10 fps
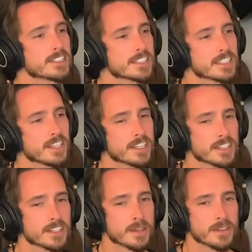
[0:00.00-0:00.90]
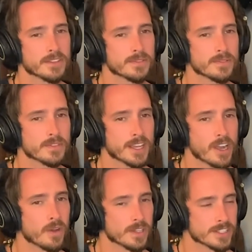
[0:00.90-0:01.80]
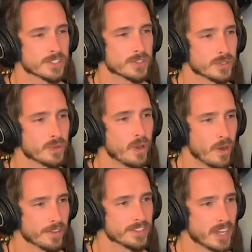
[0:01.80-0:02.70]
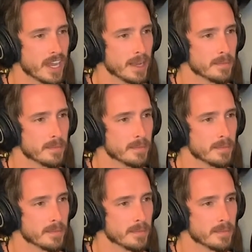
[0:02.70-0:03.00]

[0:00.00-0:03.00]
shit like I'll listen to all the time.